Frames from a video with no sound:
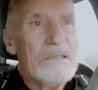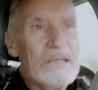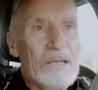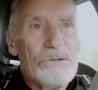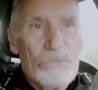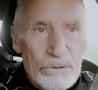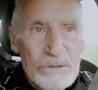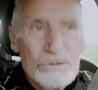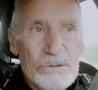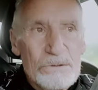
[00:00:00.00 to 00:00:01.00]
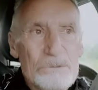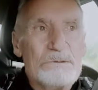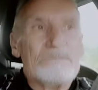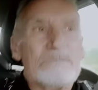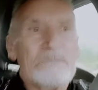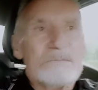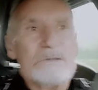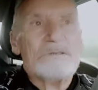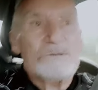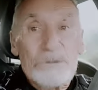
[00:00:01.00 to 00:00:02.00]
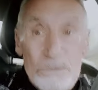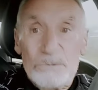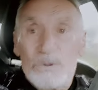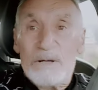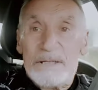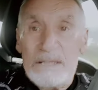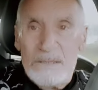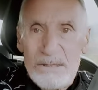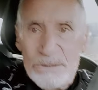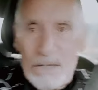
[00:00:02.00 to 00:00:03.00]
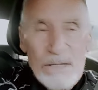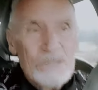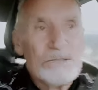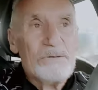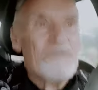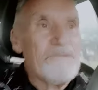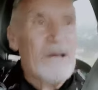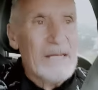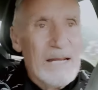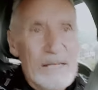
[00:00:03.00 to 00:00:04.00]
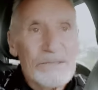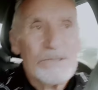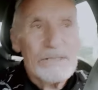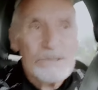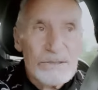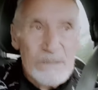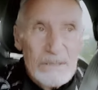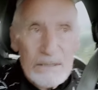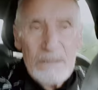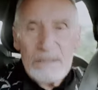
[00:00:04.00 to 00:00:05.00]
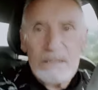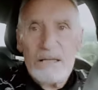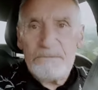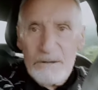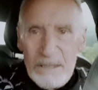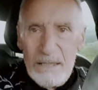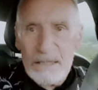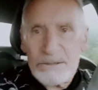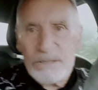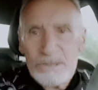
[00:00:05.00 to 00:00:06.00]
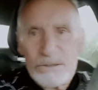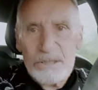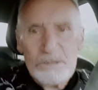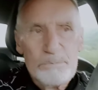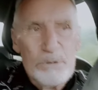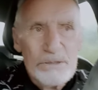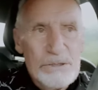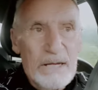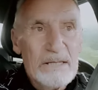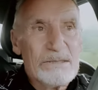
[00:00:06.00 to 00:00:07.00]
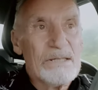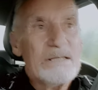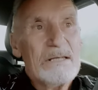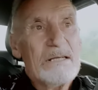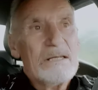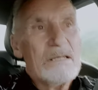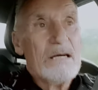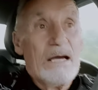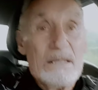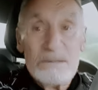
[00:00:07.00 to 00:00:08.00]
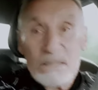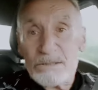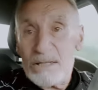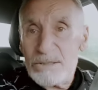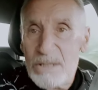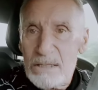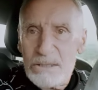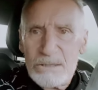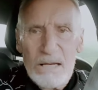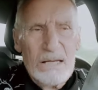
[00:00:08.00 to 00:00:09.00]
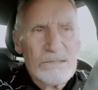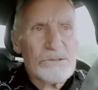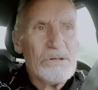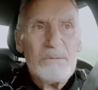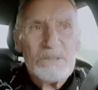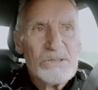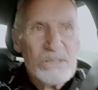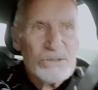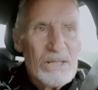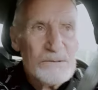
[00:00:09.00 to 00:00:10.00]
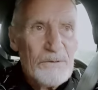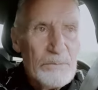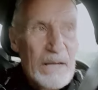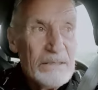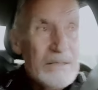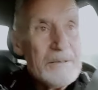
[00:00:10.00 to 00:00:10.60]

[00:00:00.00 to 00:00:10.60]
in order to do what he does. So he finances his projects. And as I said, he's an extremely successful man.